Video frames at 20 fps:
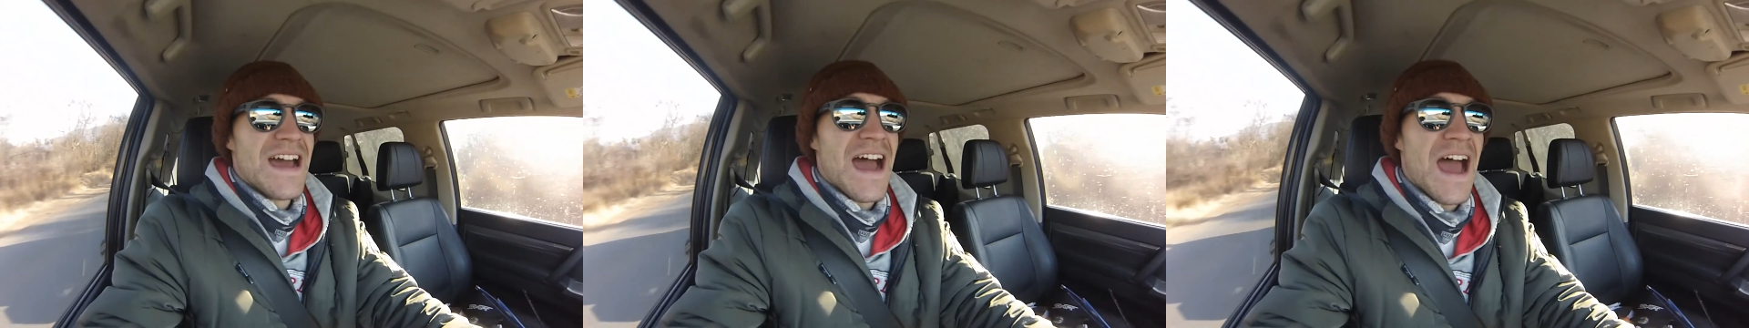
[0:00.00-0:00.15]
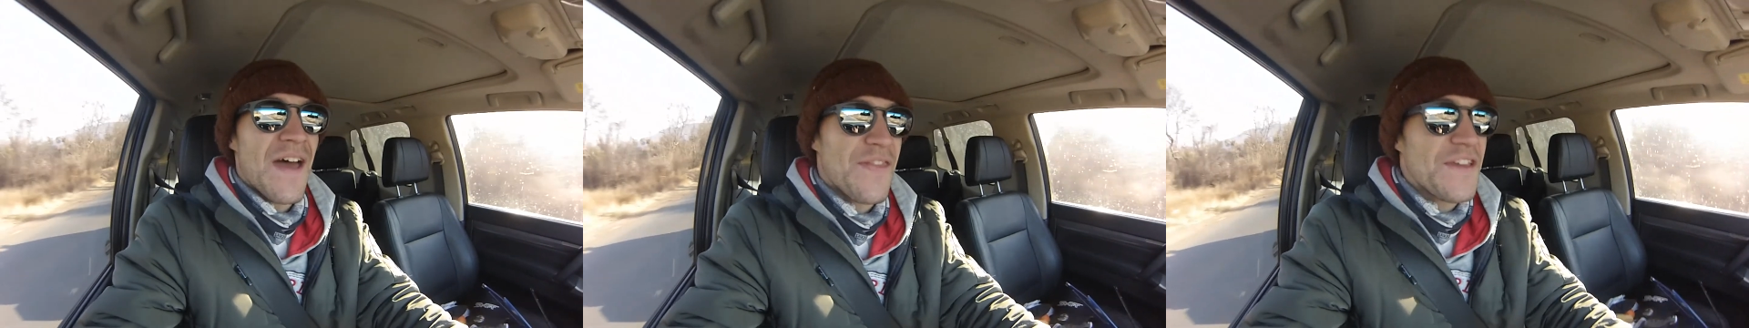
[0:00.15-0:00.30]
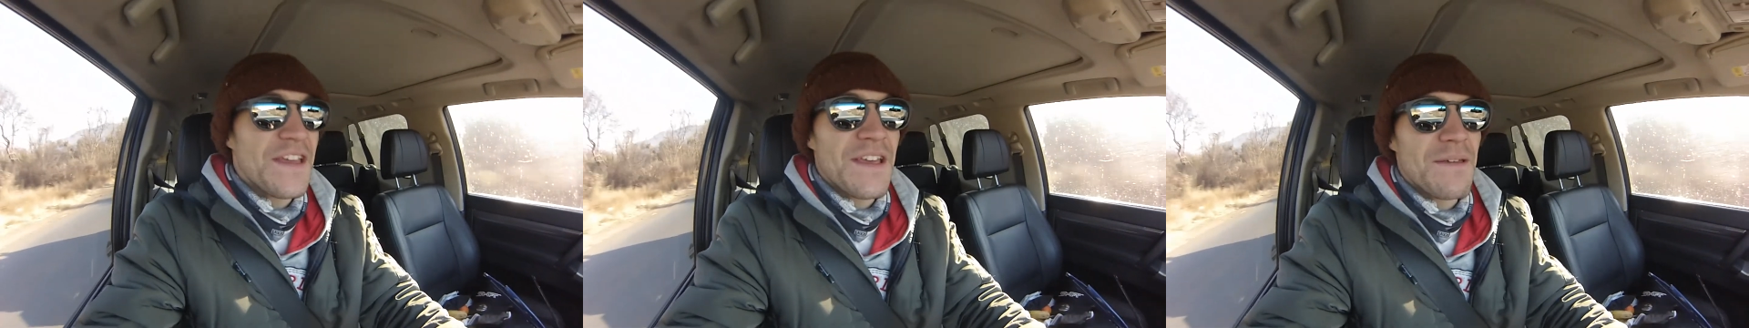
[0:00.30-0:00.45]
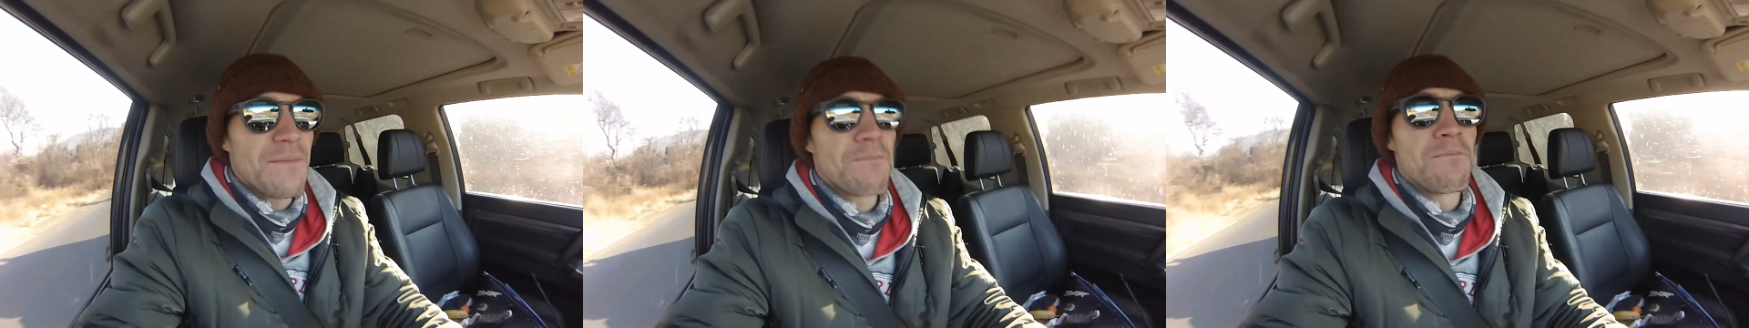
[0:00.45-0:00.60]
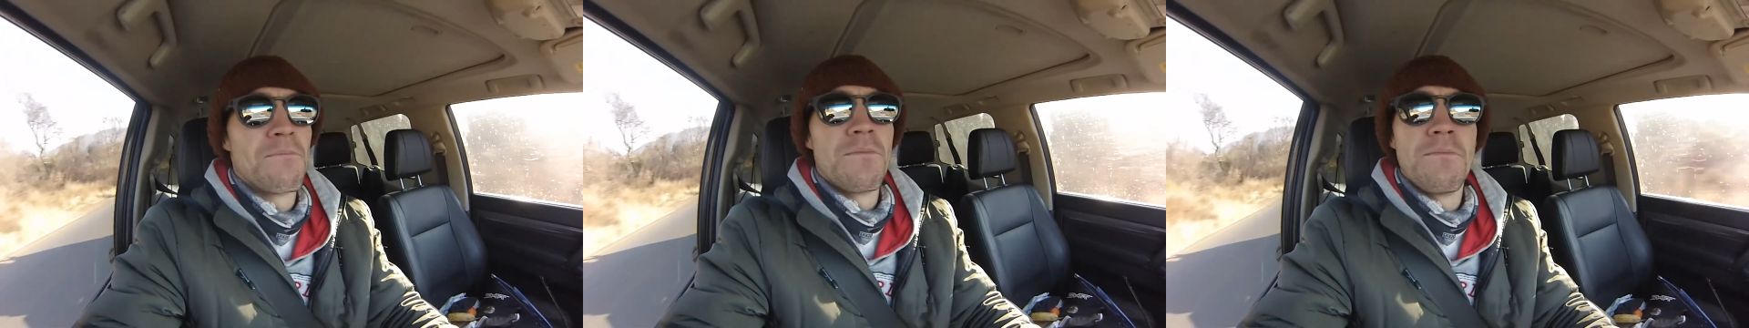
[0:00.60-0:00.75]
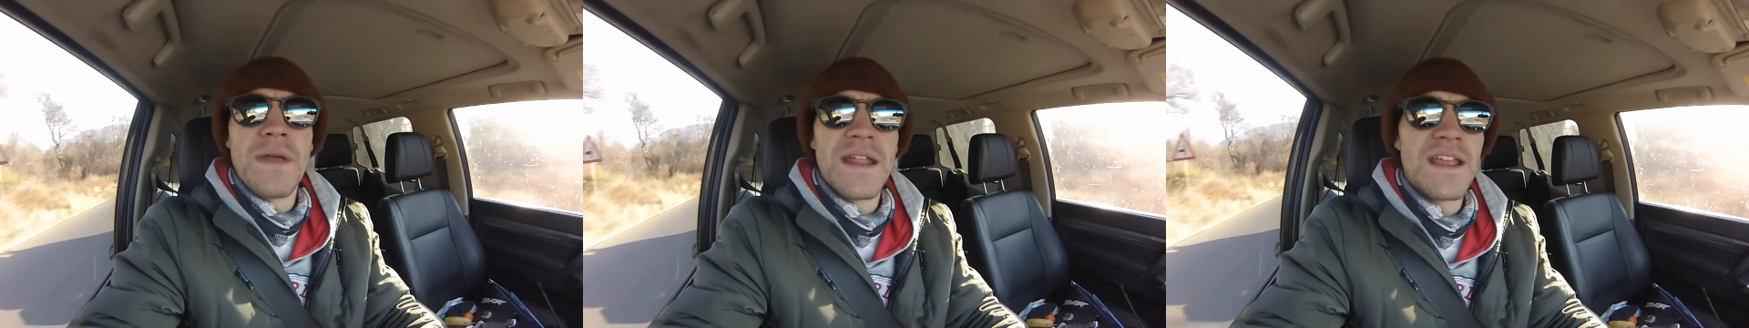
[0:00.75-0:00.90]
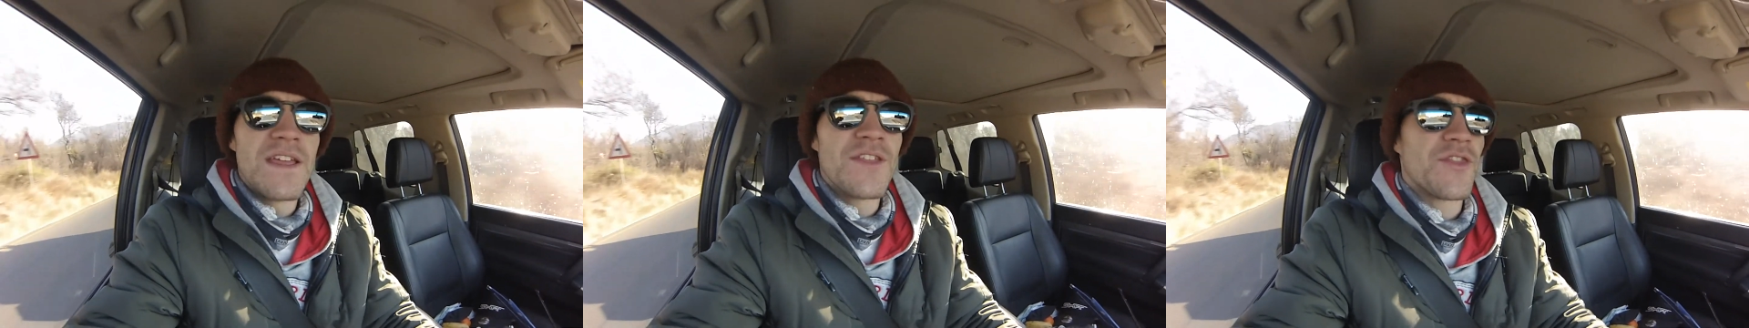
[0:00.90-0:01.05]
I think,
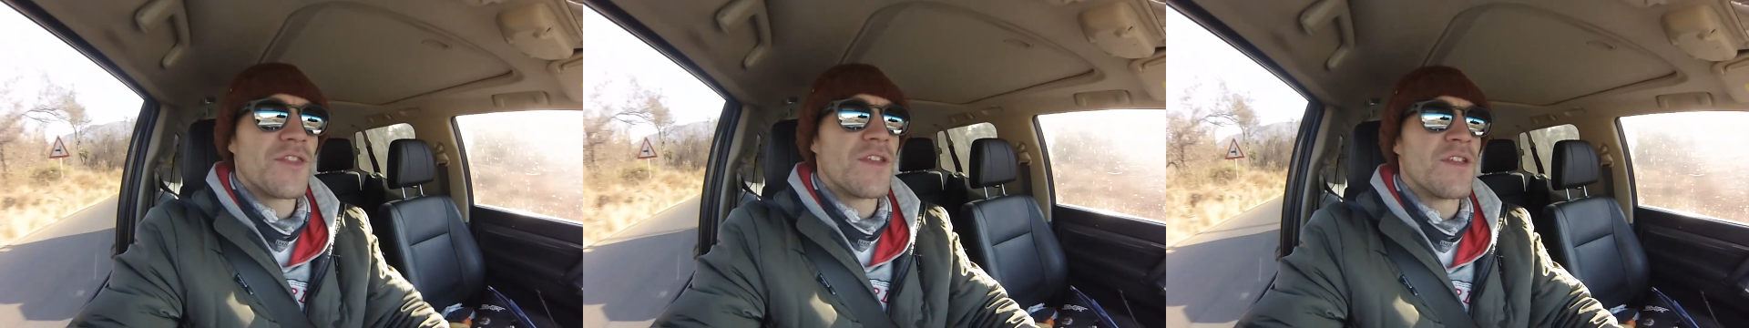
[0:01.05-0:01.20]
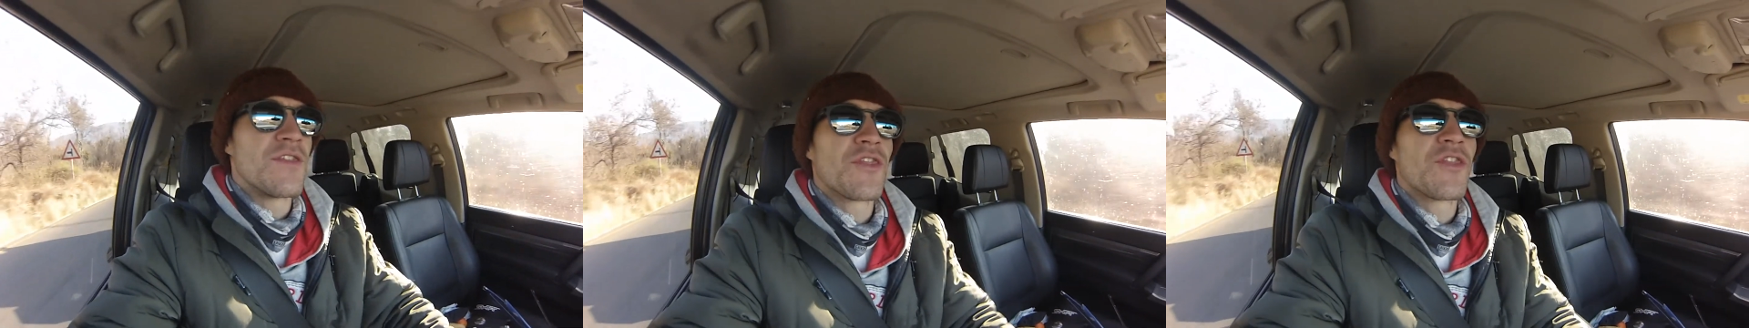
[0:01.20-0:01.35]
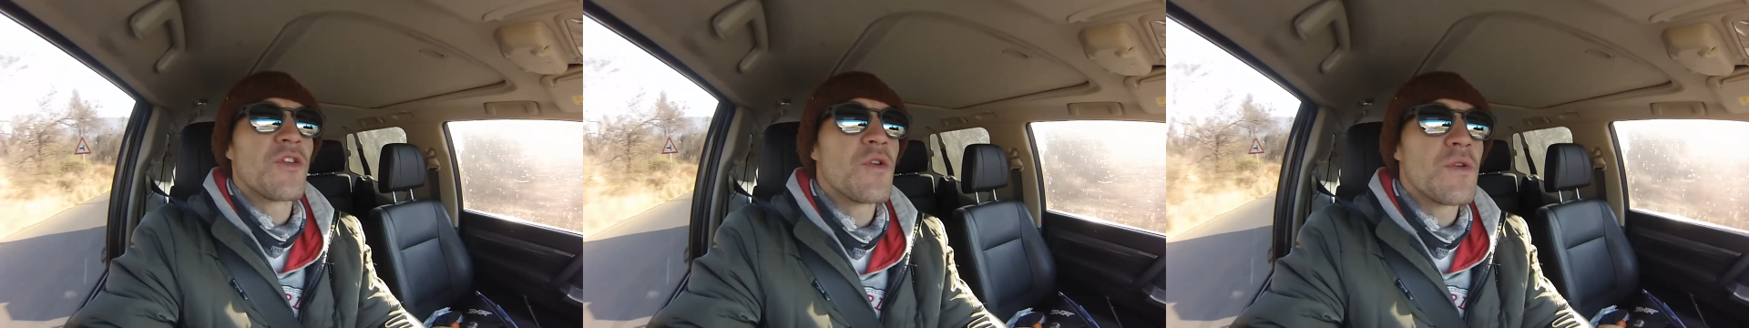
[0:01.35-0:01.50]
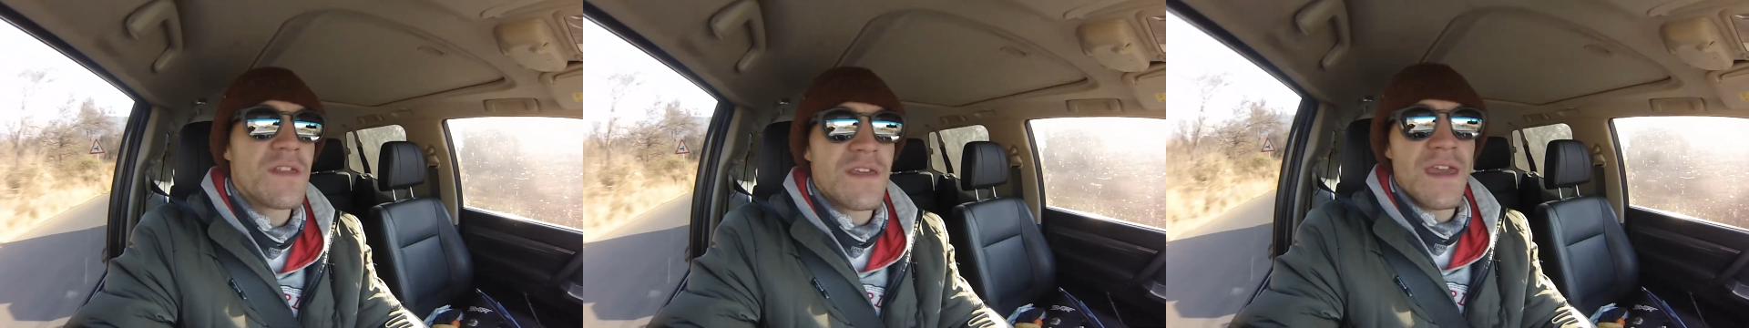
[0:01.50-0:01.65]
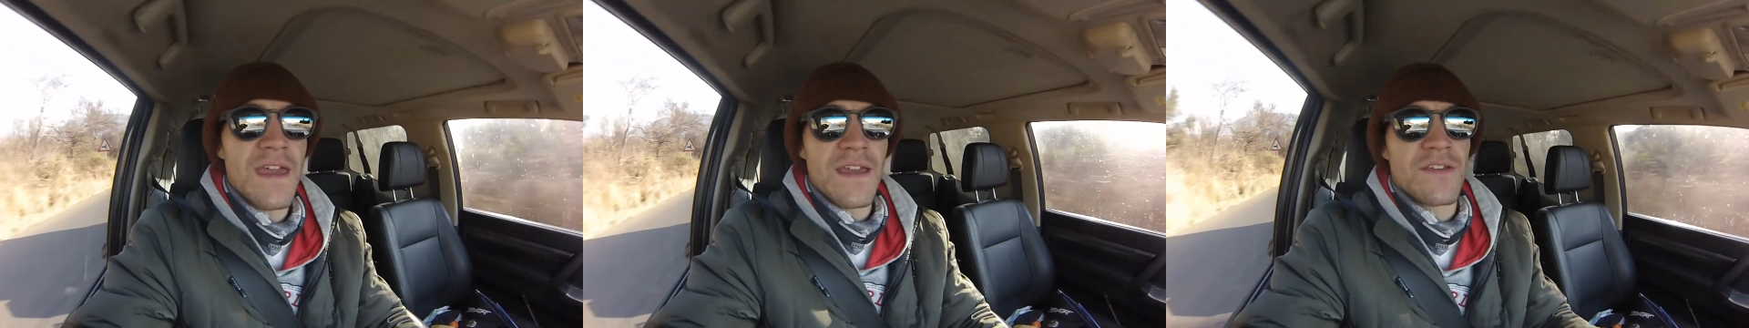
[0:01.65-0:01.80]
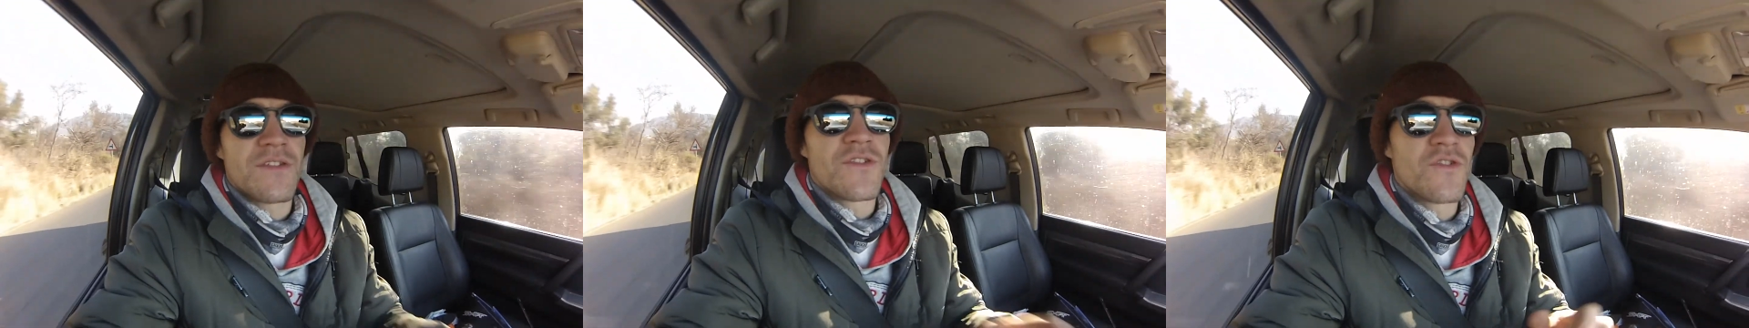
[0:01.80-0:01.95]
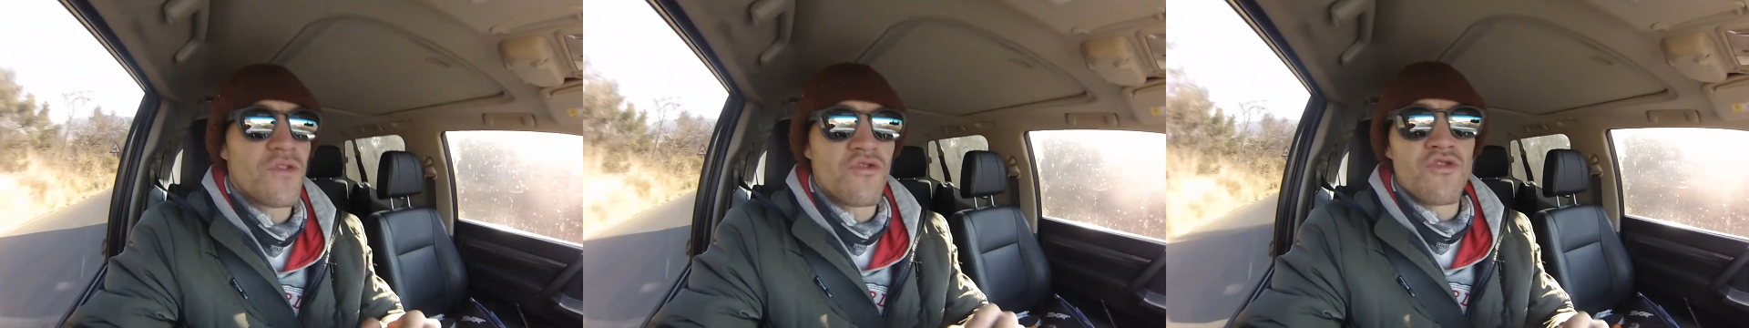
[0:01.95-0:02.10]
mini
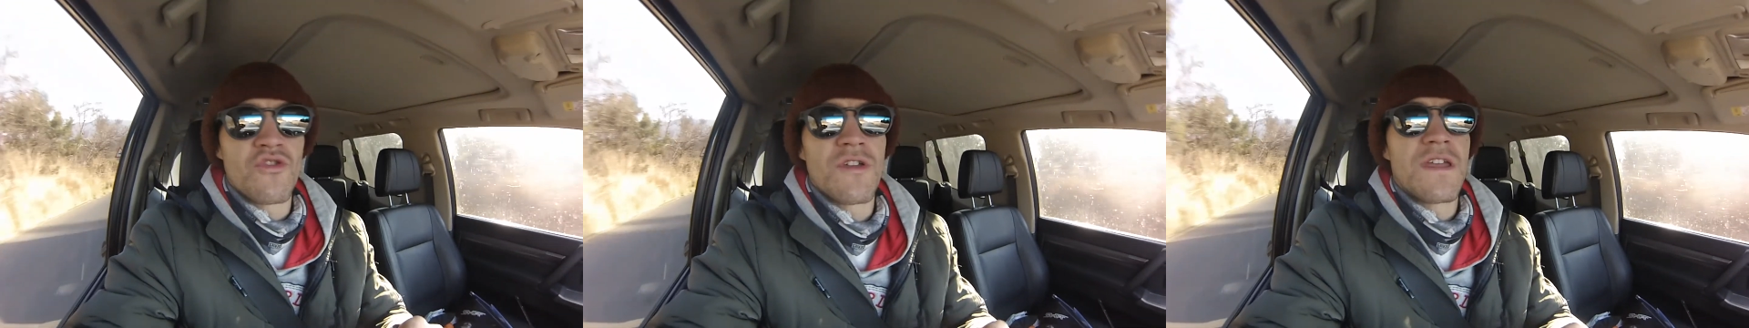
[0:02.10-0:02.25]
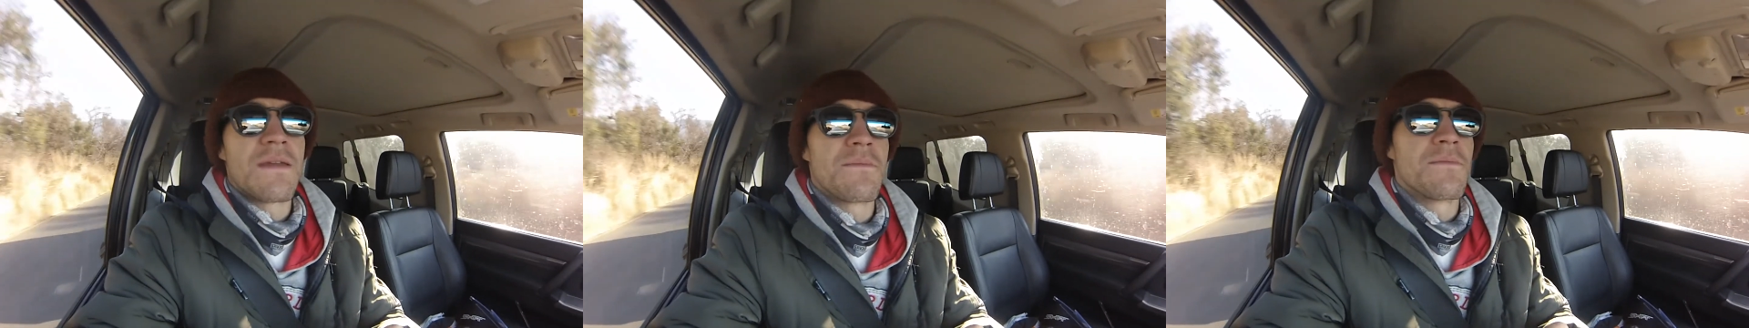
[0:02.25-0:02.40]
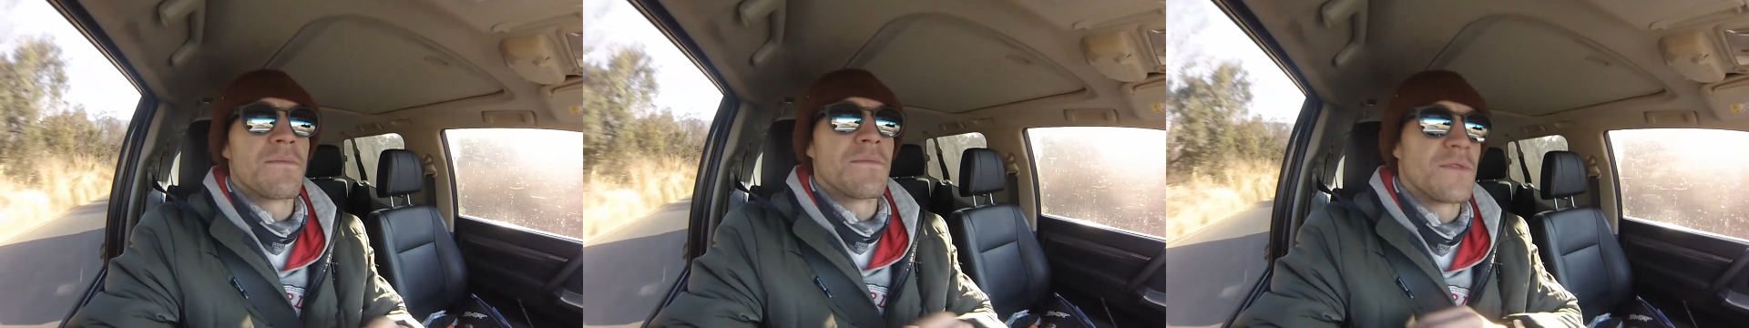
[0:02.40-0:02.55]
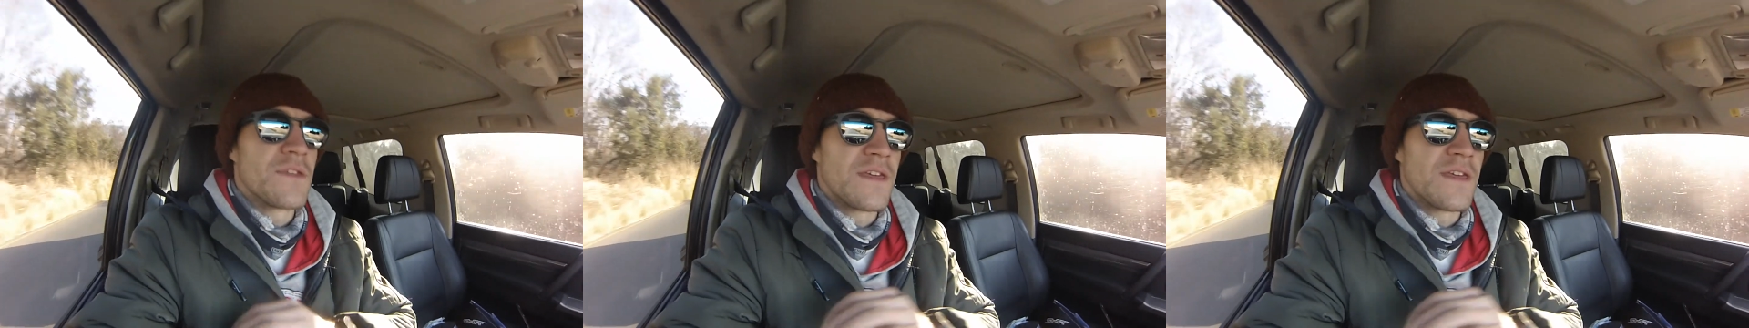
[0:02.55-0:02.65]
enthusiast's dream